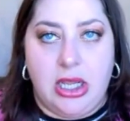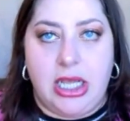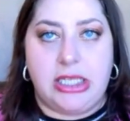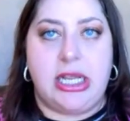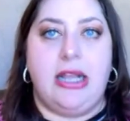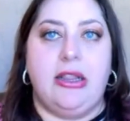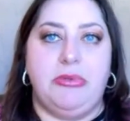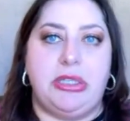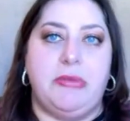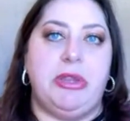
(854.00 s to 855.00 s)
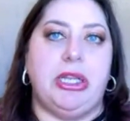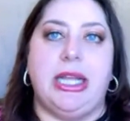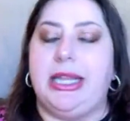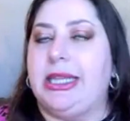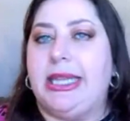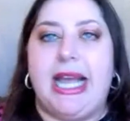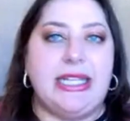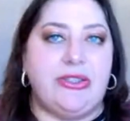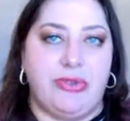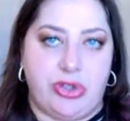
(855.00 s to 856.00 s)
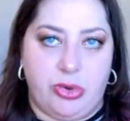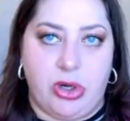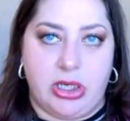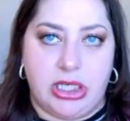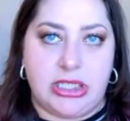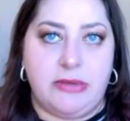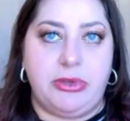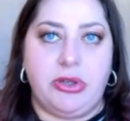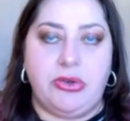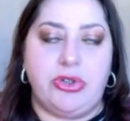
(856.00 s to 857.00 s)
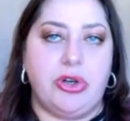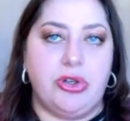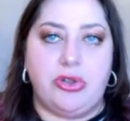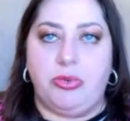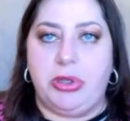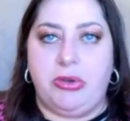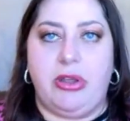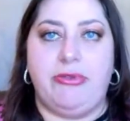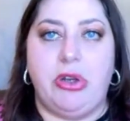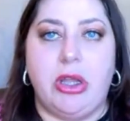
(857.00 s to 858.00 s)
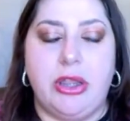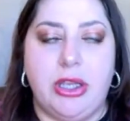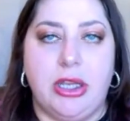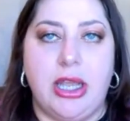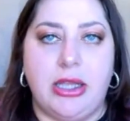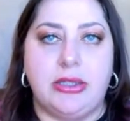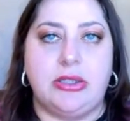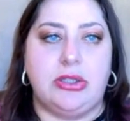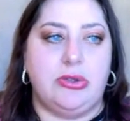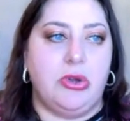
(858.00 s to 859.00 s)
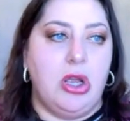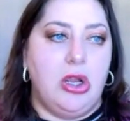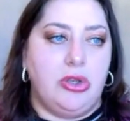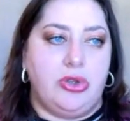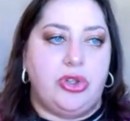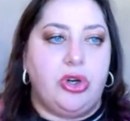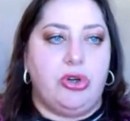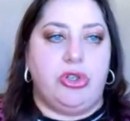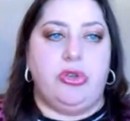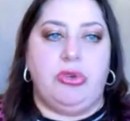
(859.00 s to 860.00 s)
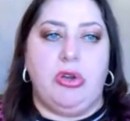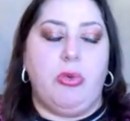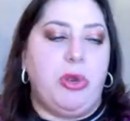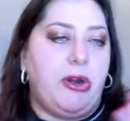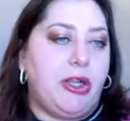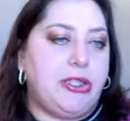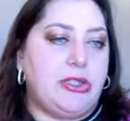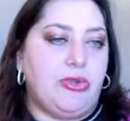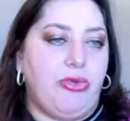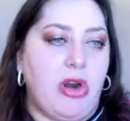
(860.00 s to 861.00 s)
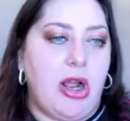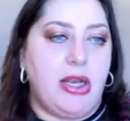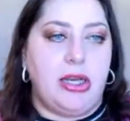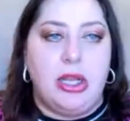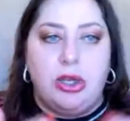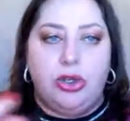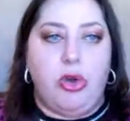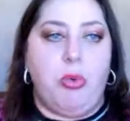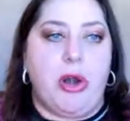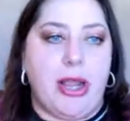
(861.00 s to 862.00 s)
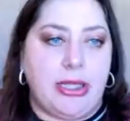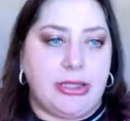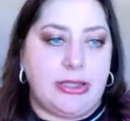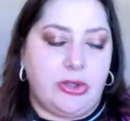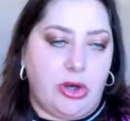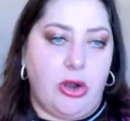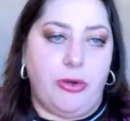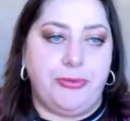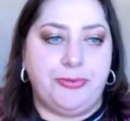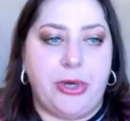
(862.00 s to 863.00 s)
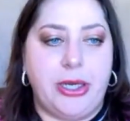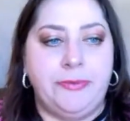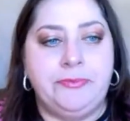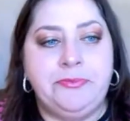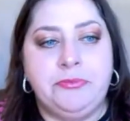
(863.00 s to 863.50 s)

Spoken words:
Asylum is something like the last resort. It's something you turn to when you have nothing else to turn to, nowhere else to run, nowhere else to go, right?